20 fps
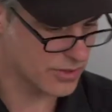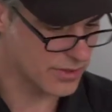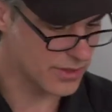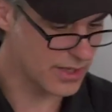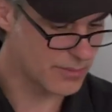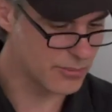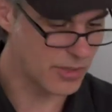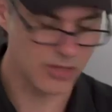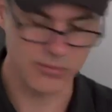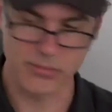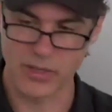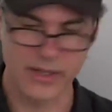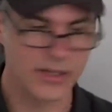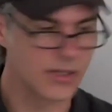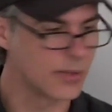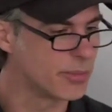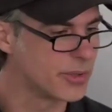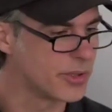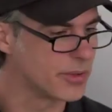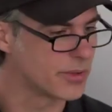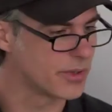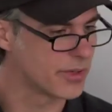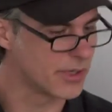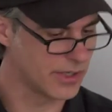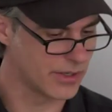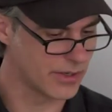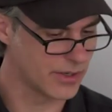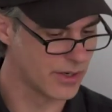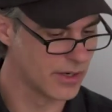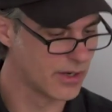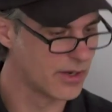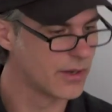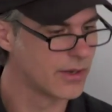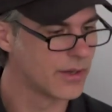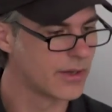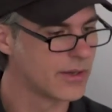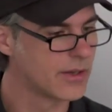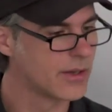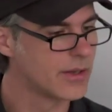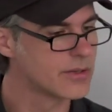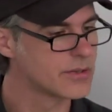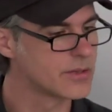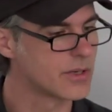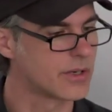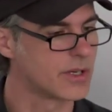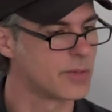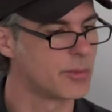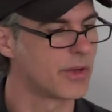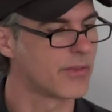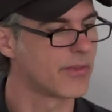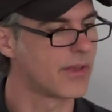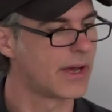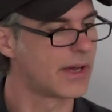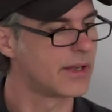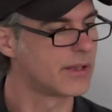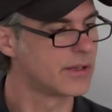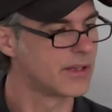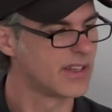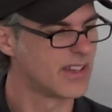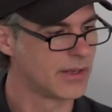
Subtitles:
I'm on my computer here. Sorry about that.